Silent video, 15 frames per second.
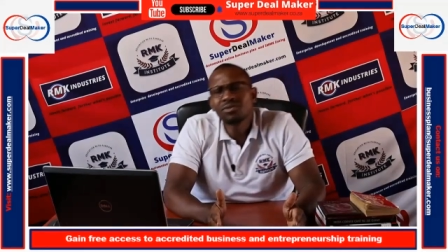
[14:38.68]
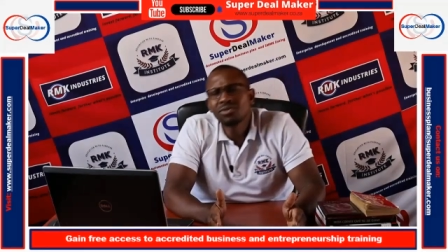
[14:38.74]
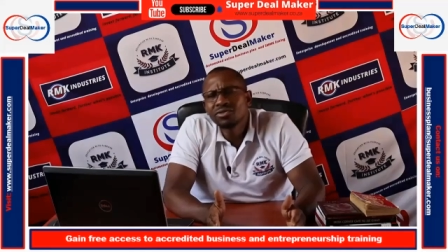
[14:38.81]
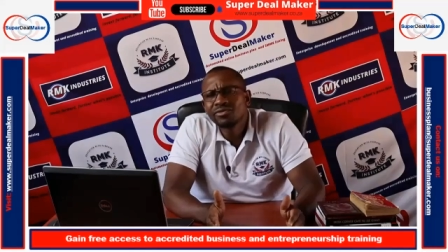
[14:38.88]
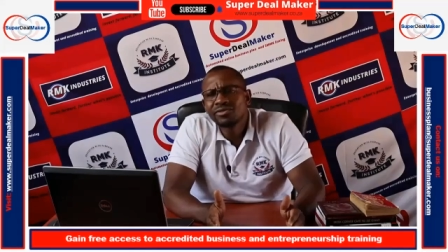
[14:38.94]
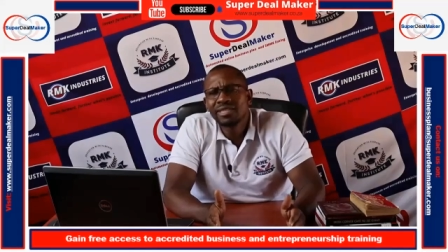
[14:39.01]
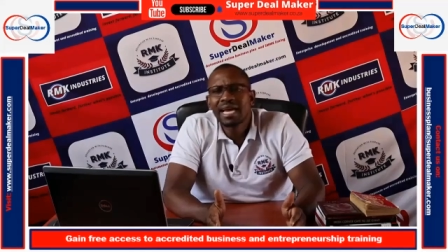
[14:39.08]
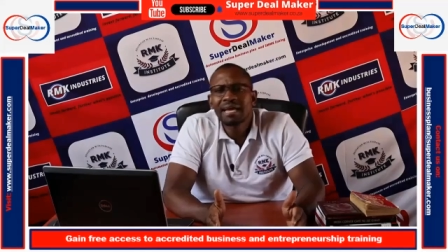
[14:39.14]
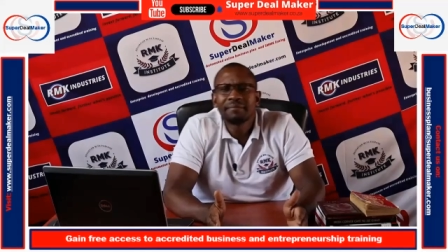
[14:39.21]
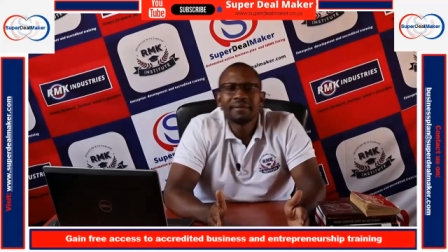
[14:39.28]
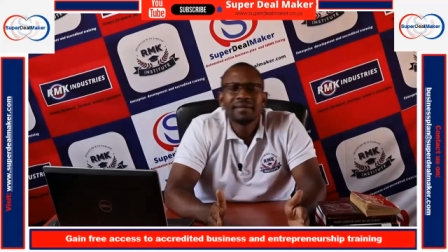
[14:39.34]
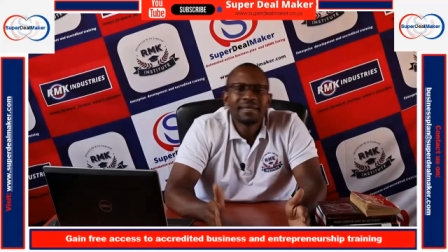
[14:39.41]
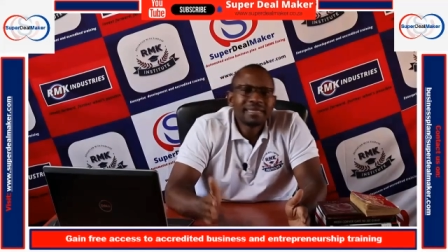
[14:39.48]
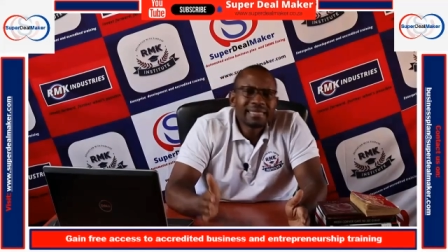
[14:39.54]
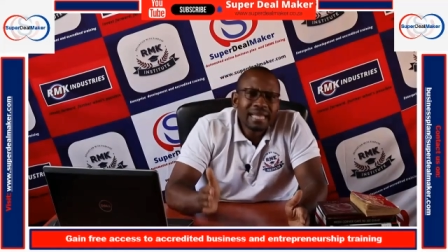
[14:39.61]
most of the time,
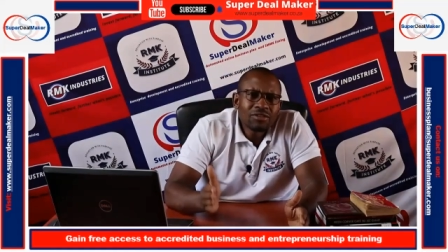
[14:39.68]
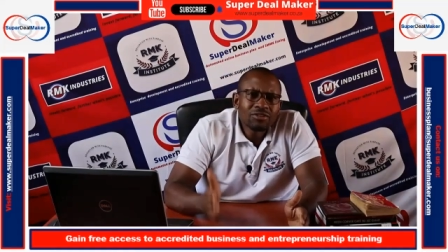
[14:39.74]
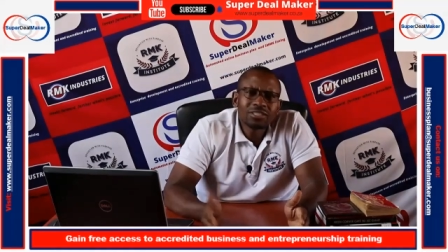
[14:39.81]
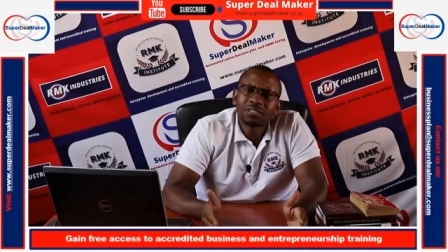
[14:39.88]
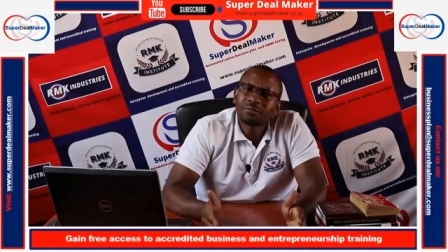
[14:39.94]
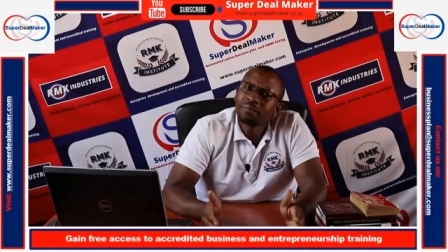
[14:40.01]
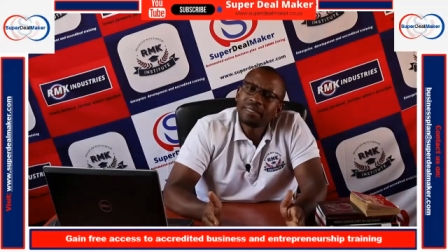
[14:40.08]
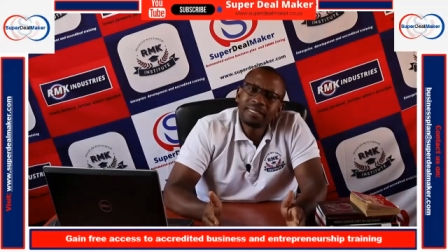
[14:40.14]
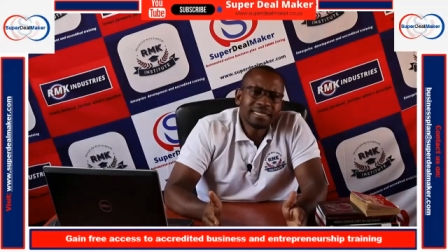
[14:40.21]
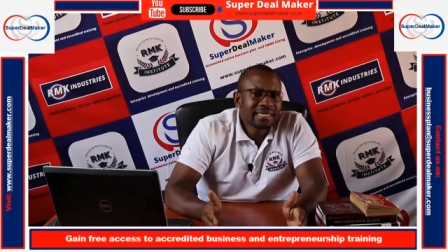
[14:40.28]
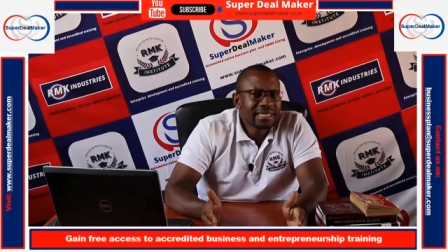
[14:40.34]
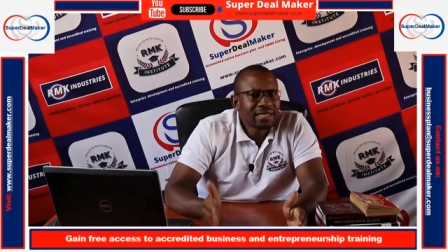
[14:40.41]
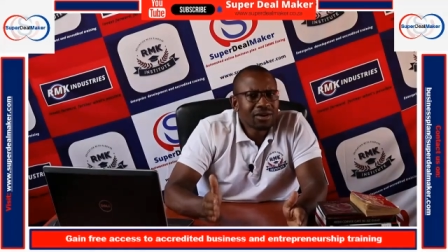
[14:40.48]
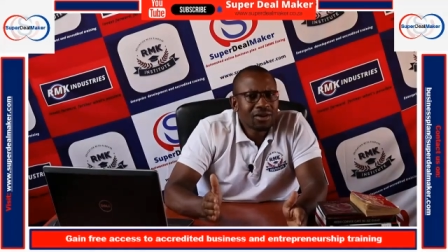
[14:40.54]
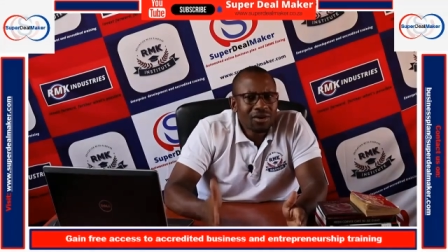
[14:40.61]
they're not
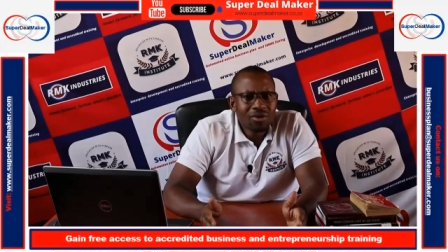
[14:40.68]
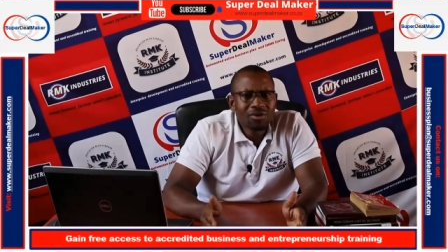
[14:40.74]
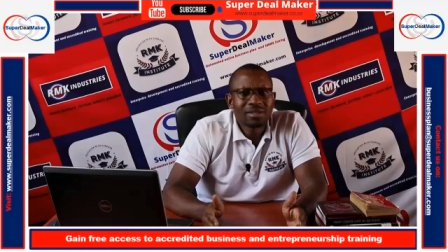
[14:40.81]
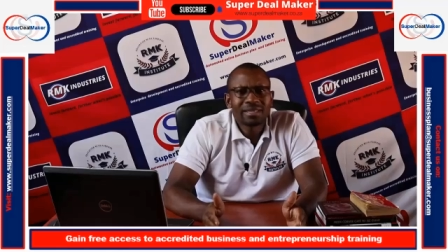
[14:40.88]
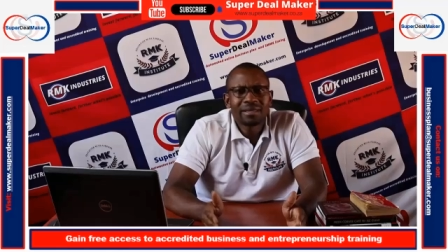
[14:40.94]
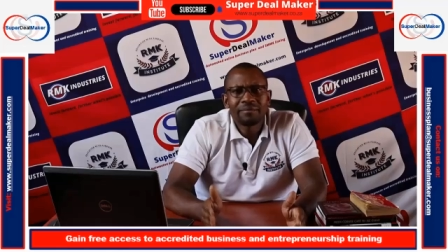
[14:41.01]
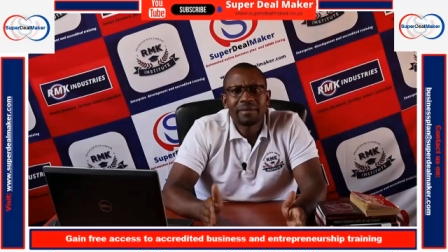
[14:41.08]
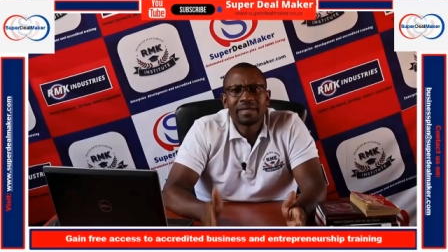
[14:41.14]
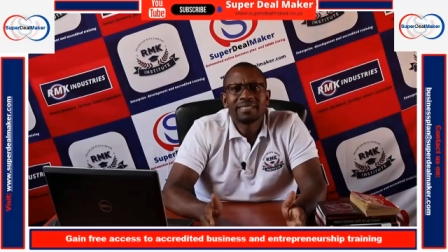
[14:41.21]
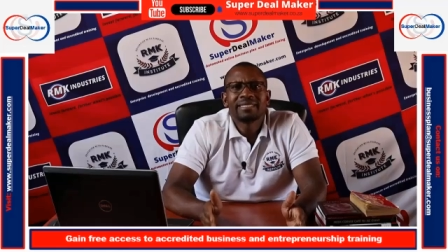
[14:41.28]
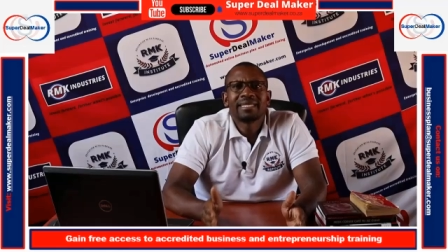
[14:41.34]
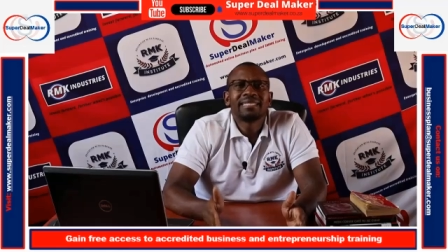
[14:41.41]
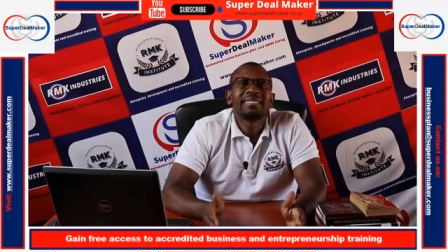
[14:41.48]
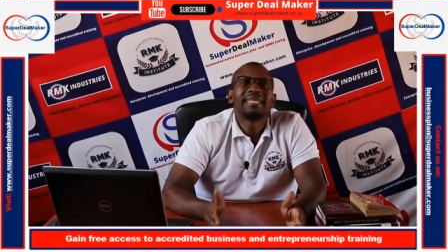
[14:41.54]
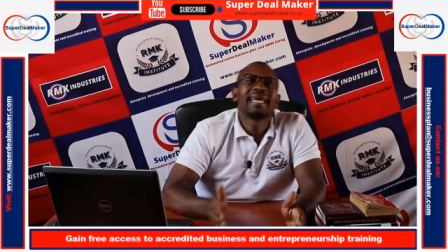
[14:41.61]
spending all the money
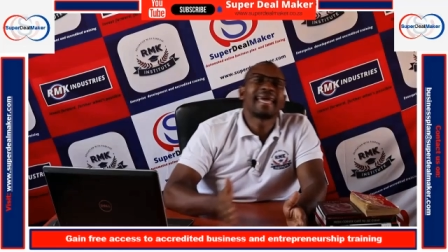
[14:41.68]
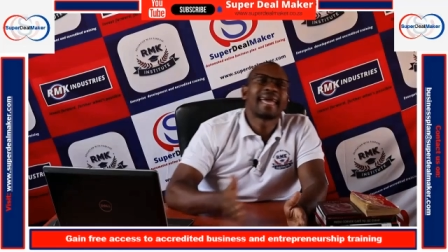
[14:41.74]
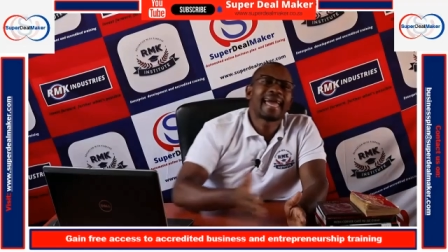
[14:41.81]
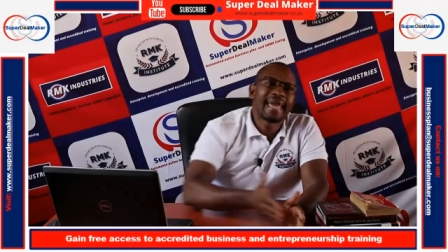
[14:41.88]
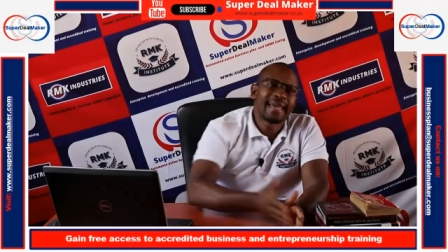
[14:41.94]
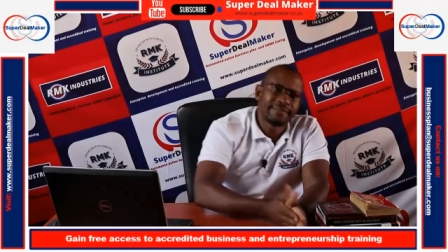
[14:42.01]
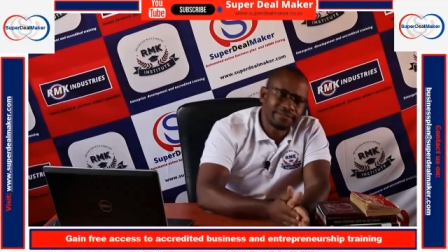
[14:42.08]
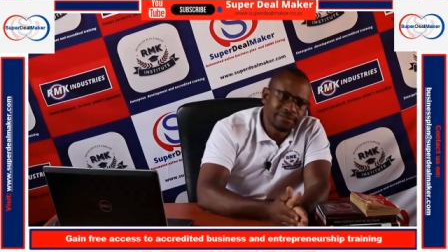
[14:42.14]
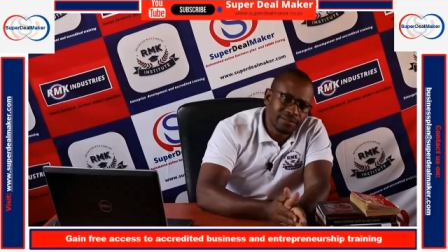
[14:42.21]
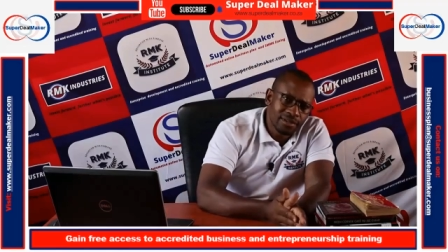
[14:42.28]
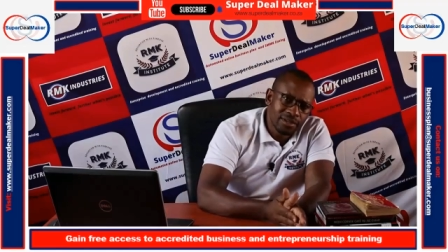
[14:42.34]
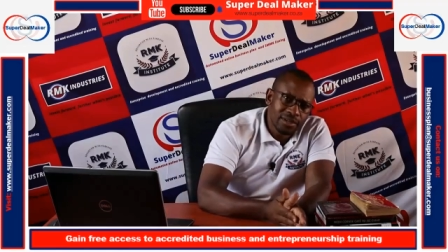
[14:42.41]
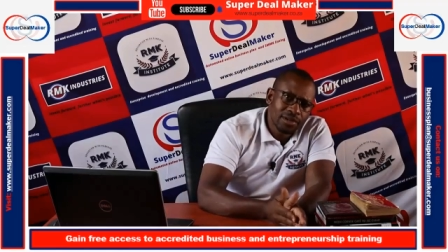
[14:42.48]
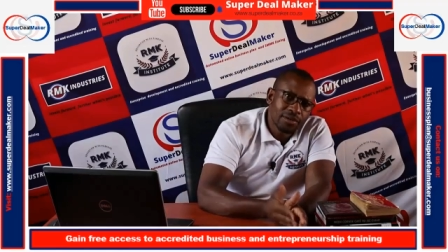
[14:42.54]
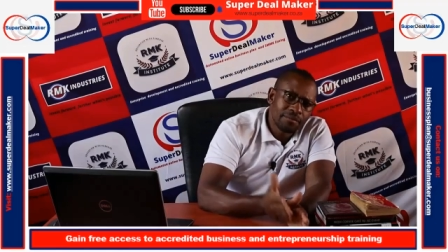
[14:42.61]
that they have
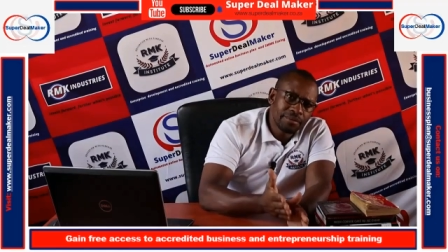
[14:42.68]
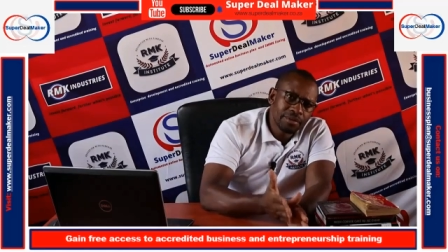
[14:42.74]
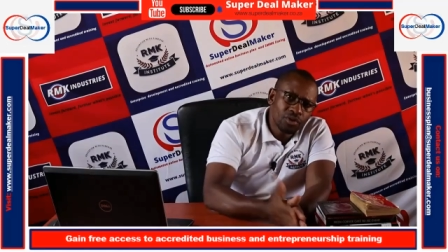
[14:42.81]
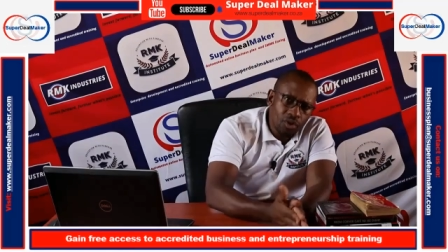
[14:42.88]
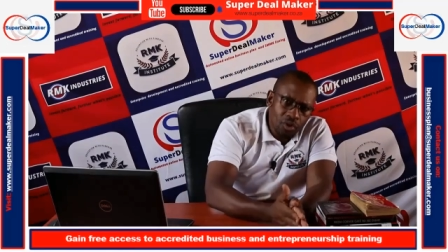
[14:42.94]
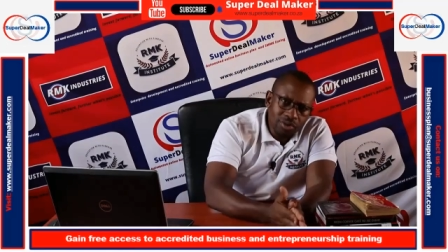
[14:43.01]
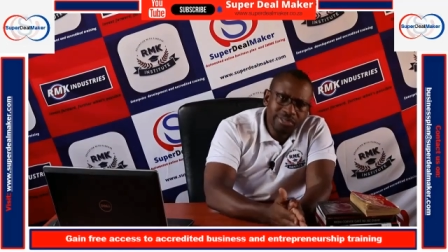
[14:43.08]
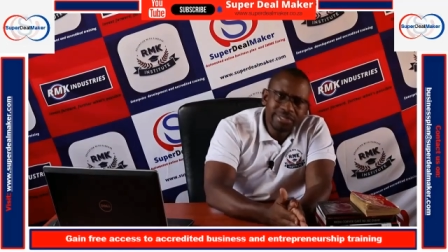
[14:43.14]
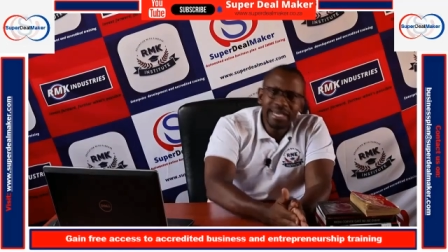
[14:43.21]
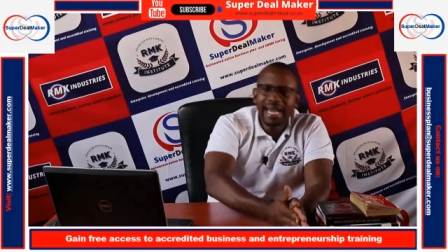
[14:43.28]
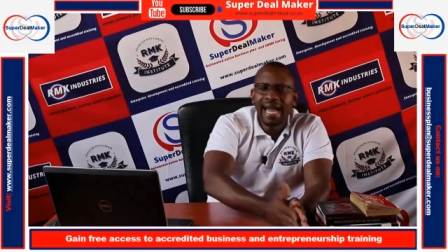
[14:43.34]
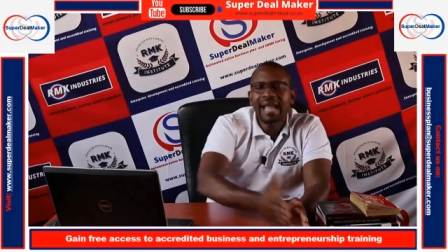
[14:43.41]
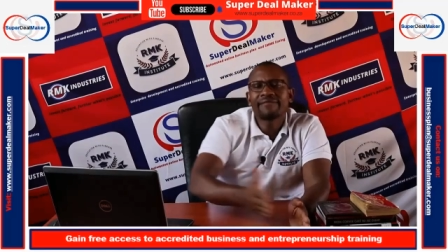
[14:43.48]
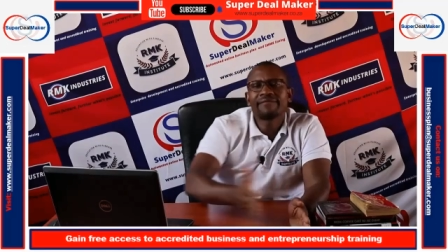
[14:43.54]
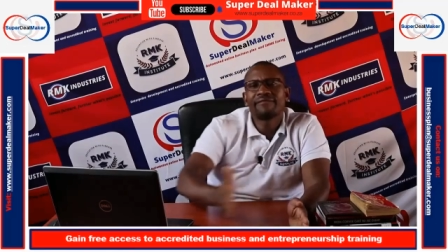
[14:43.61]
because they
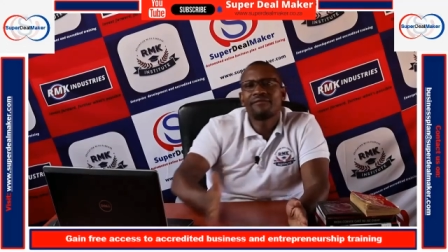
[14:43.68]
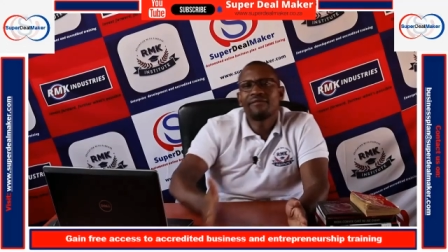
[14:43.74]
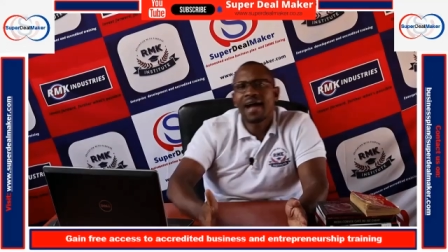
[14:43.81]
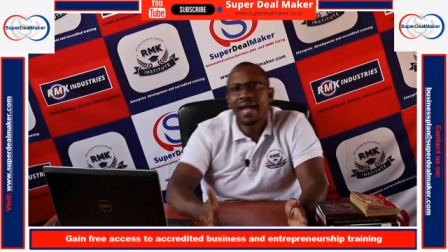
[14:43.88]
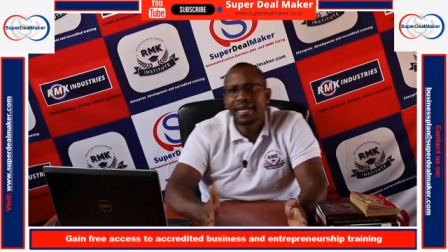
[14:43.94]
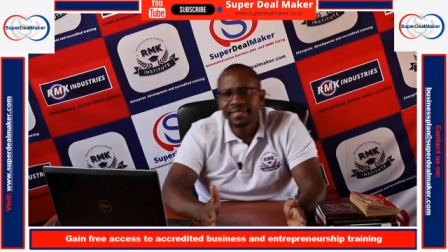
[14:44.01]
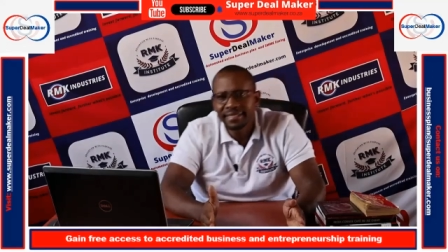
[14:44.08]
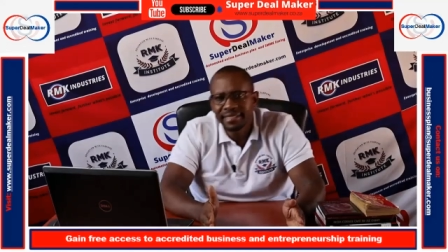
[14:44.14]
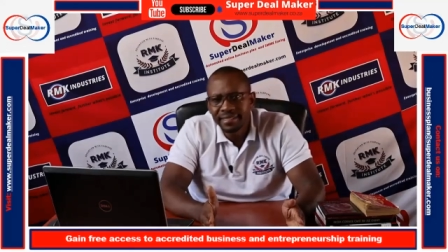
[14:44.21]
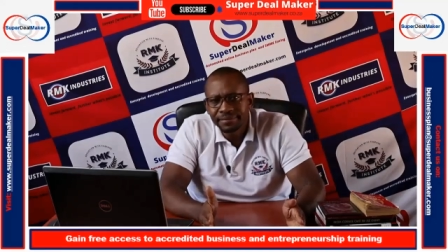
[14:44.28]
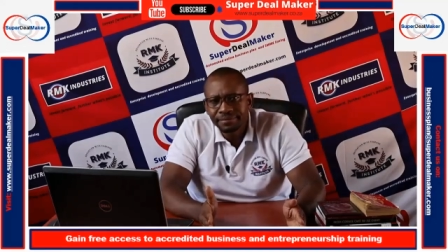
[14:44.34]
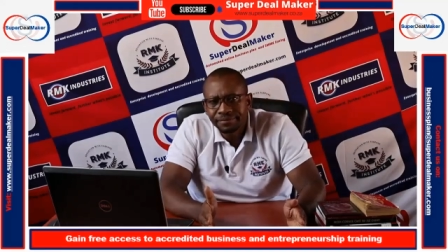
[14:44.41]
can't find